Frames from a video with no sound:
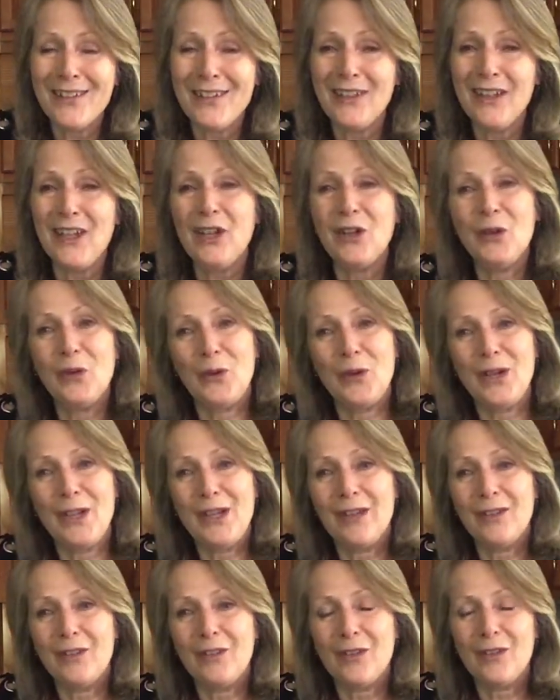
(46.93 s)
the
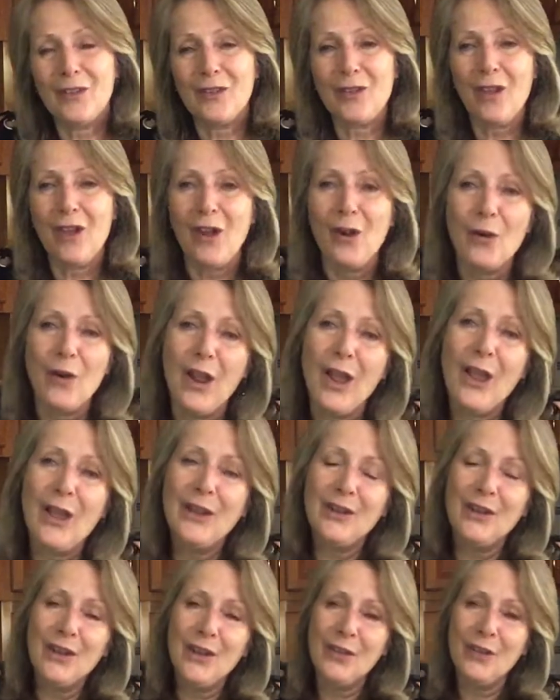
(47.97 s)
ingredients are on